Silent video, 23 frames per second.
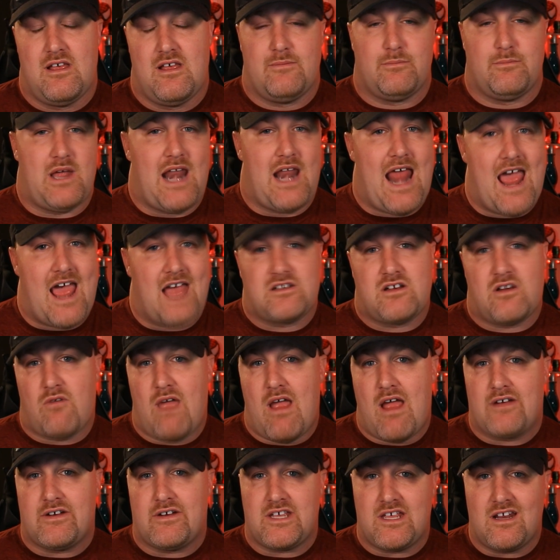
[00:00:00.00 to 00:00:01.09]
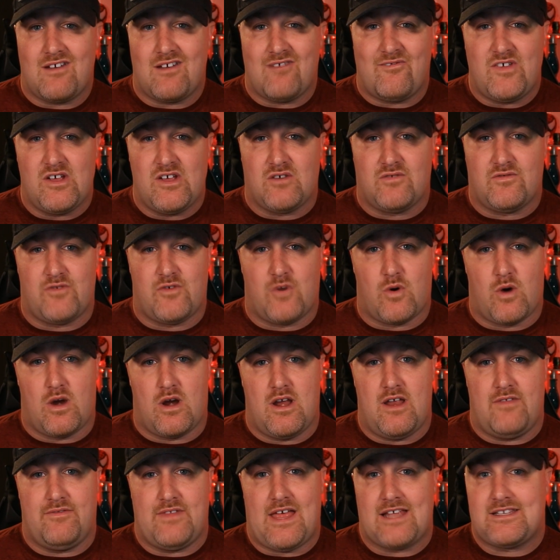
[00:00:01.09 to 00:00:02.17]
but ask around and get a feel for
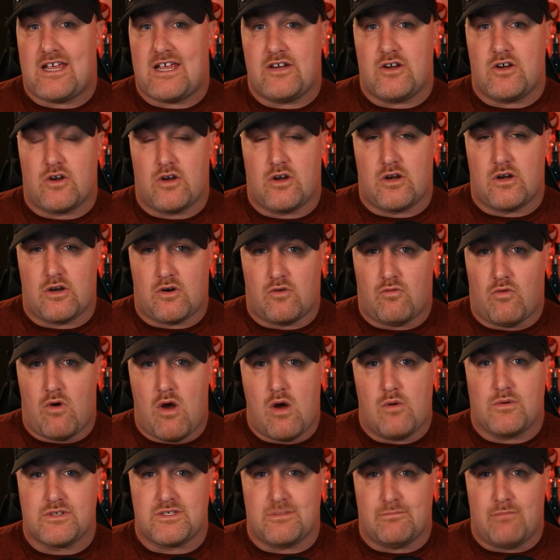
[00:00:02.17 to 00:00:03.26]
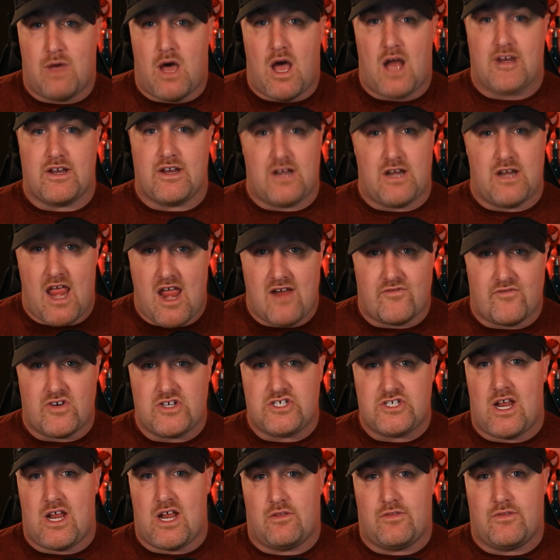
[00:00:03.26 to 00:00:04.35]
it, and that's how you're going to grow as a mod in every
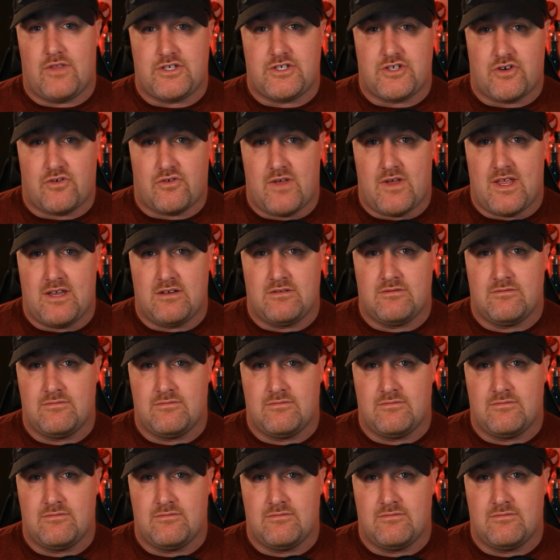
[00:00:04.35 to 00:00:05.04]
channel that you're in.